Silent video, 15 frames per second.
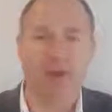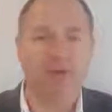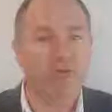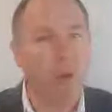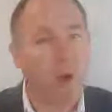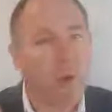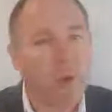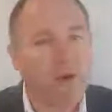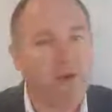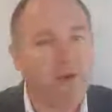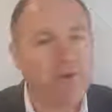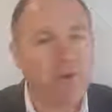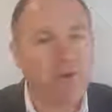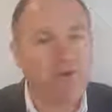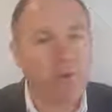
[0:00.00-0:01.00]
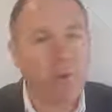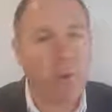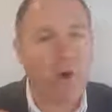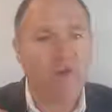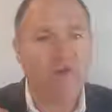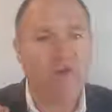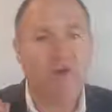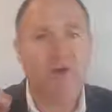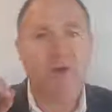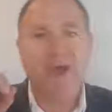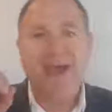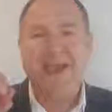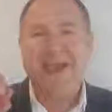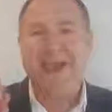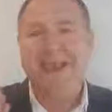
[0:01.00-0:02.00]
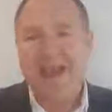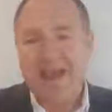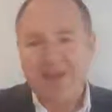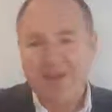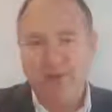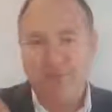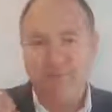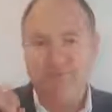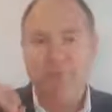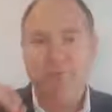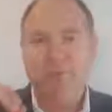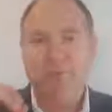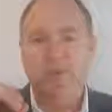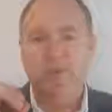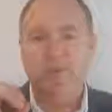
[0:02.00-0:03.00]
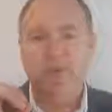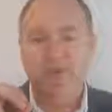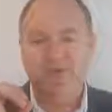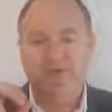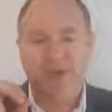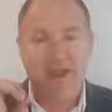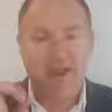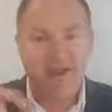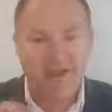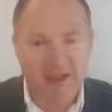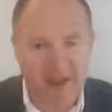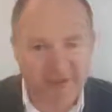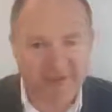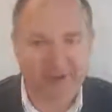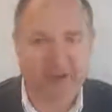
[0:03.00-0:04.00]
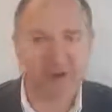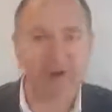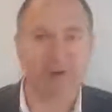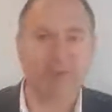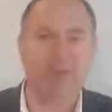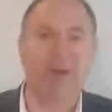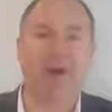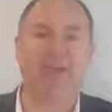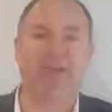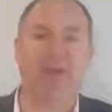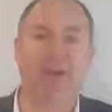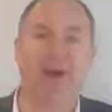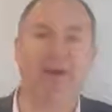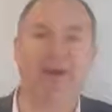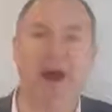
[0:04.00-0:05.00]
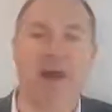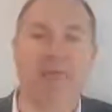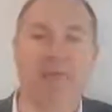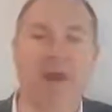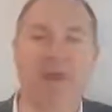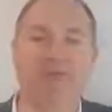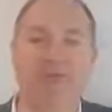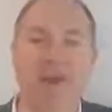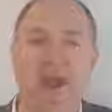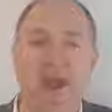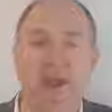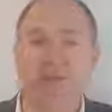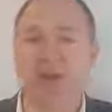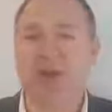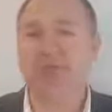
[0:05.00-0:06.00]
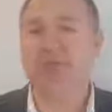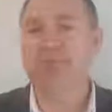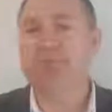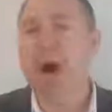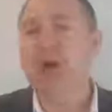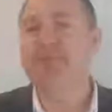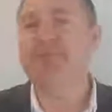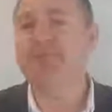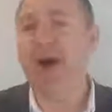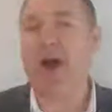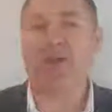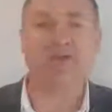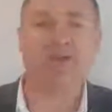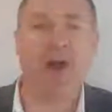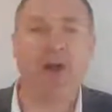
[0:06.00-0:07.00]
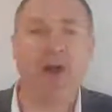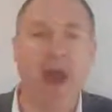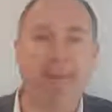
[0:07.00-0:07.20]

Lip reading: Because what we want to do is we want to get them to say yes and enter themselves into our database. Because most sales don't